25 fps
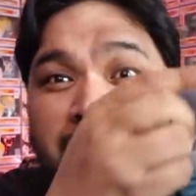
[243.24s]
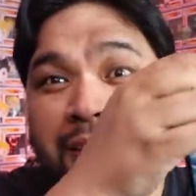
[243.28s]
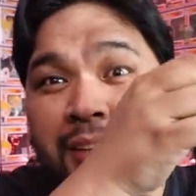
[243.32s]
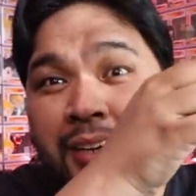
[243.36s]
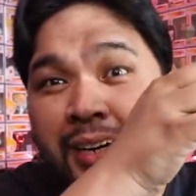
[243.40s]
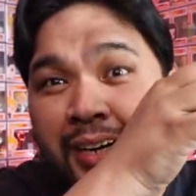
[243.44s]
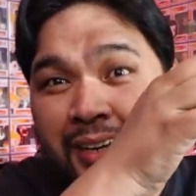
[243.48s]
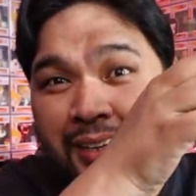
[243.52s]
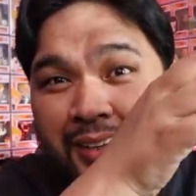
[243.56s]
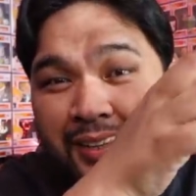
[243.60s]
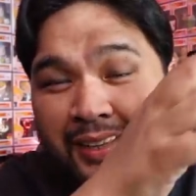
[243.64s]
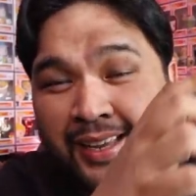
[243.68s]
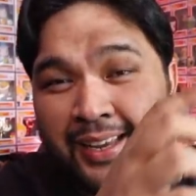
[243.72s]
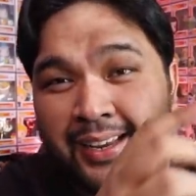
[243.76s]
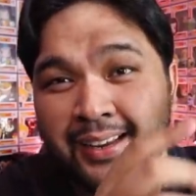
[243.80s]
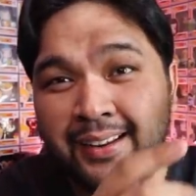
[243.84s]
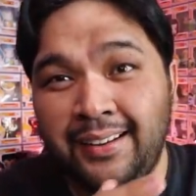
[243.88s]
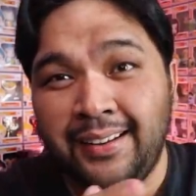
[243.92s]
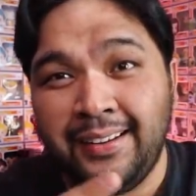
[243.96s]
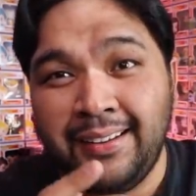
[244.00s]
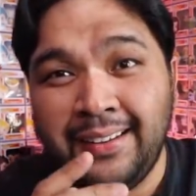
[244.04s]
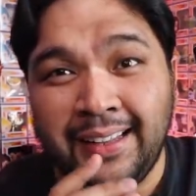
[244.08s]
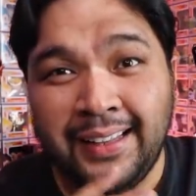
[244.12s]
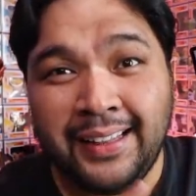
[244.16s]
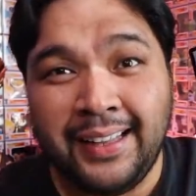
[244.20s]
third thing
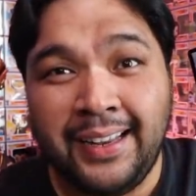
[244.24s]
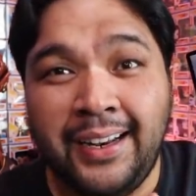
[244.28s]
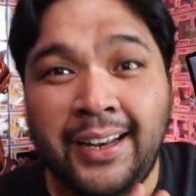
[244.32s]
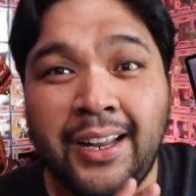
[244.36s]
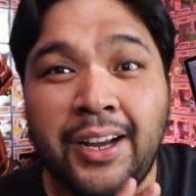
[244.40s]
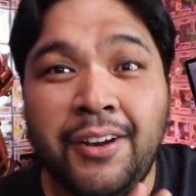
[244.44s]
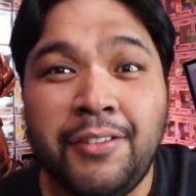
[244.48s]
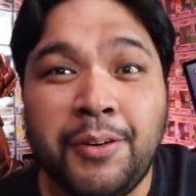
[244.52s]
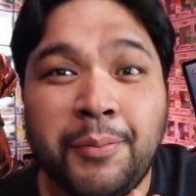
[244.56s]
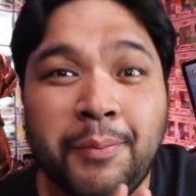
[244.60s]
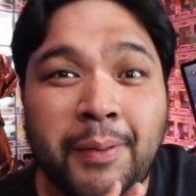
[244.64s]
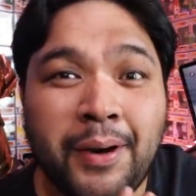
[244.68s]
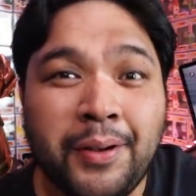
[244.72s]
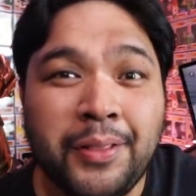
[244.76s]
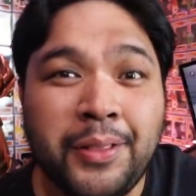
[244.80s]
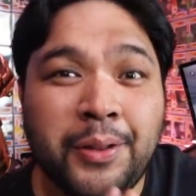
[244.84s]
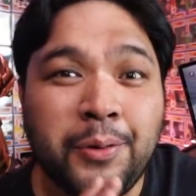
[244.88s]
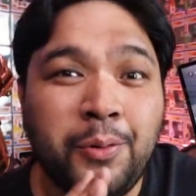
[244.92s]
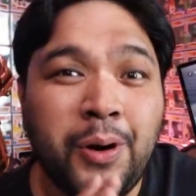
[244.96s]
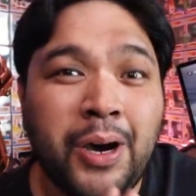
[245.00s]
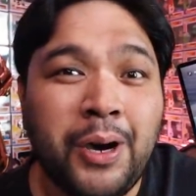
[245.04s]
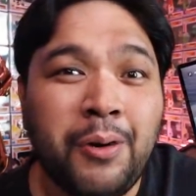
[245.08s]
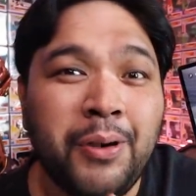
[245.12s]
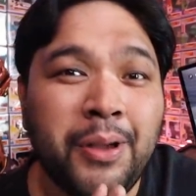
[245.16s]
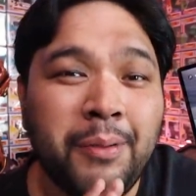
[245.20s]
that I love about the
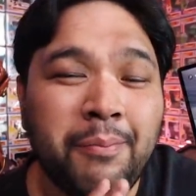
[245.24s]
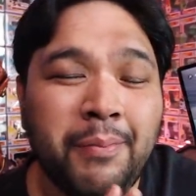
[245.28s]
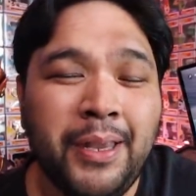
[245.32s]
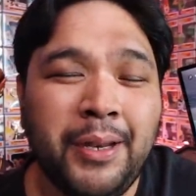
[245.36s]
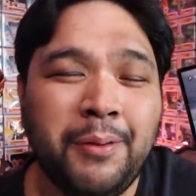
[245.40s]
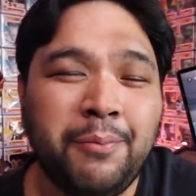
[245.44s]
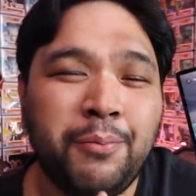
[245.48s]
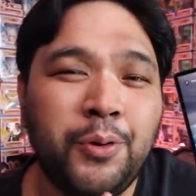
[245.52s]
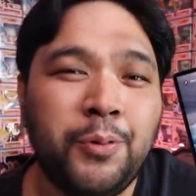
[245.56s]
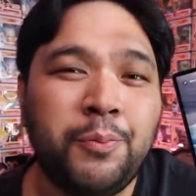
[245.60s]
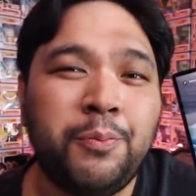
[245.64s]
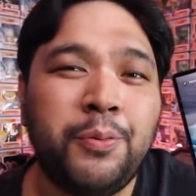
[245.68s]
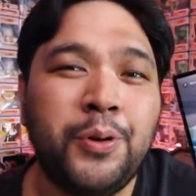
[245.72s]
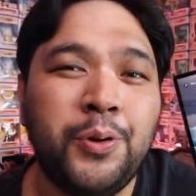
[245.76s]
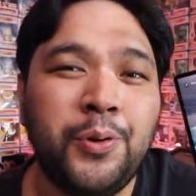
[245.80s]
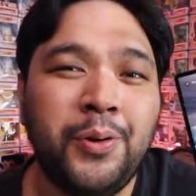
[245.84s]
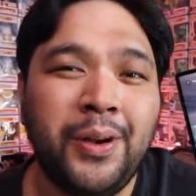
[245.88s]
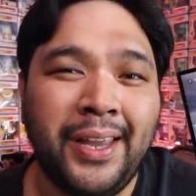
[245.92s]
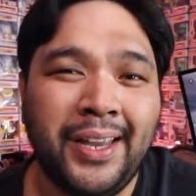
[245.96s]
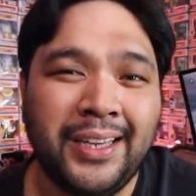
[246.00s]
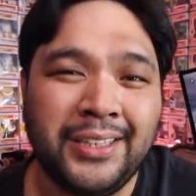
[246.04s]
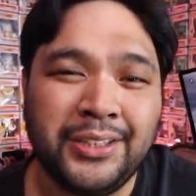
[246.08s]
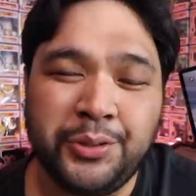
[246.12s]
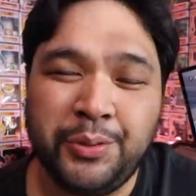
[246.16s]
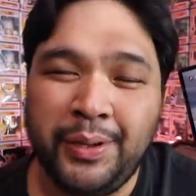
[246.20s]
Huawei Matebook Pro
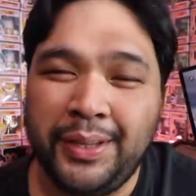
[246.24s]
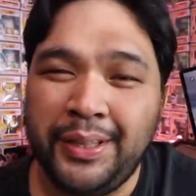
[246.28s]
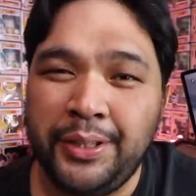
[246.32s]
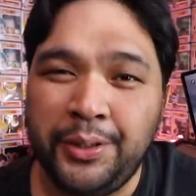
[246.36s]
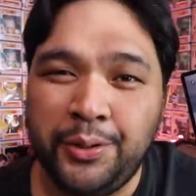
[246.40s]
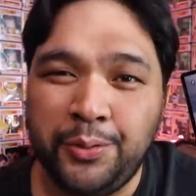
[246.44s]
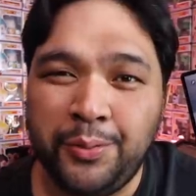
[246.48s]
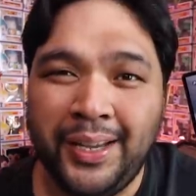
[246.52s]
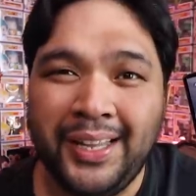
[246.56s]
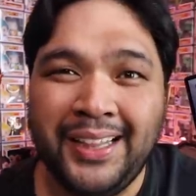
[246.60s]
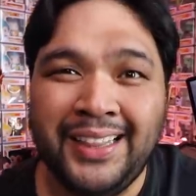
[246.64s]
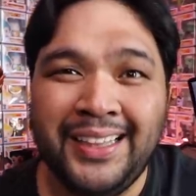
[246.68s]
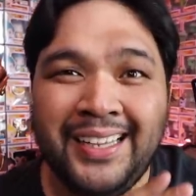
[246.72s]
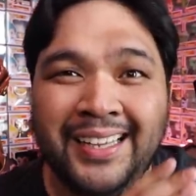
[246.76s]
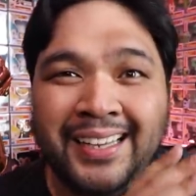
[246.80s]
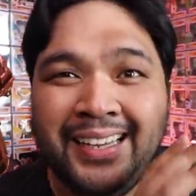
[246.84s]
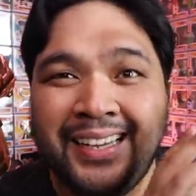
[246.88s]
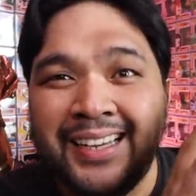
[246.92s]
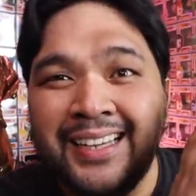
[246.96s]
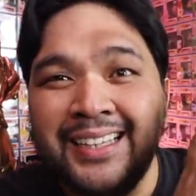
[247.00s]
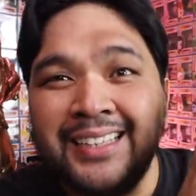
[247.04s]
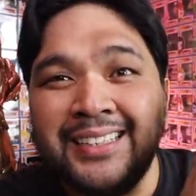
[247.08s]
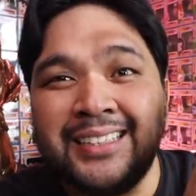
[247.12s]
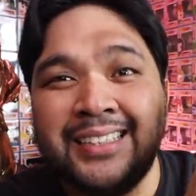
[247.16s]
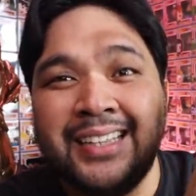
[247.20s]
X 2020
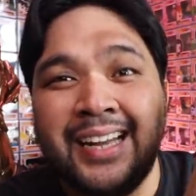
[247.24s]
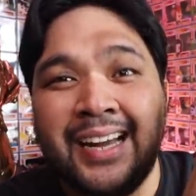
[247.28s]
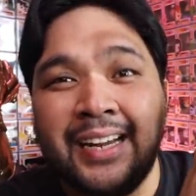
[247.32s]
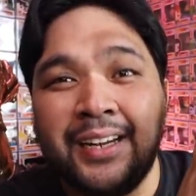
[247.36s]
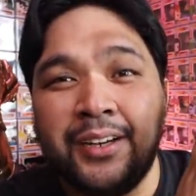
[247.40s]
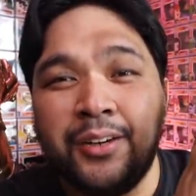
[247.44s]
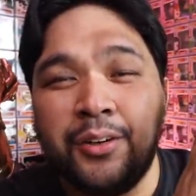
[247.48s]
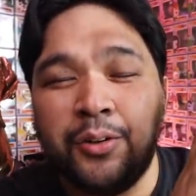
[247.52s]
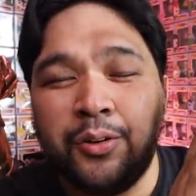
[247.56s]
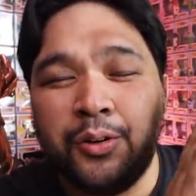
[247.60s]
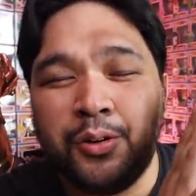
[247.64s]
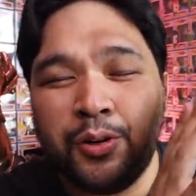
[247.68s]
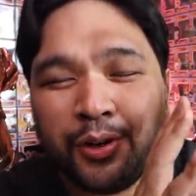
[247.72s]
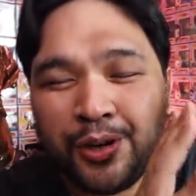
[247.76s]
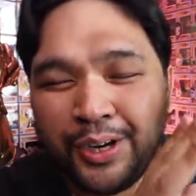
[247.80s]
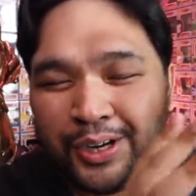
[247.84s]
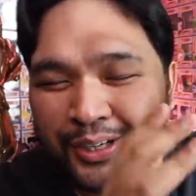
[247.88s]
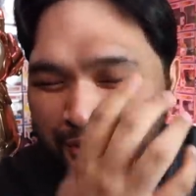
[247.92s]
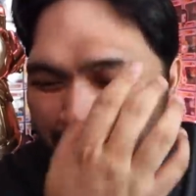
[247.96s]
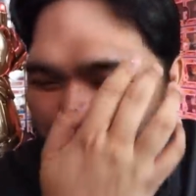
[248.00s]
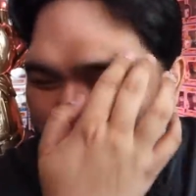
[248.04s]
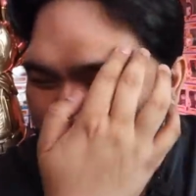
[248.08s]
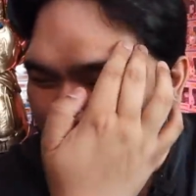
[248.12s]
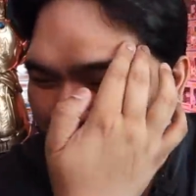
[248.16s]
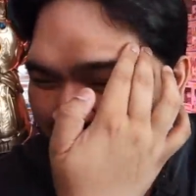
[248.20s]
is that
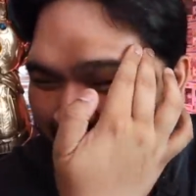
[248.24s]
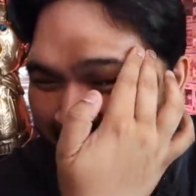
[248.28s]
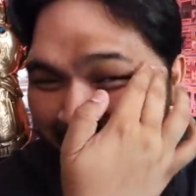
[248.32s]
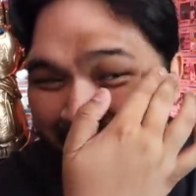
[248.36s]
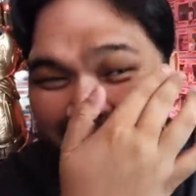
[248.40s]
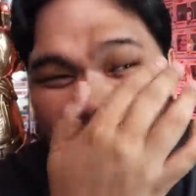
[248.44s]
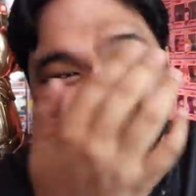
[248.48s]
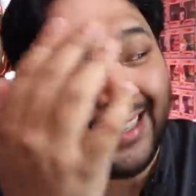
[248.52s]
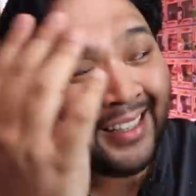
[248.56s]
gorgeous,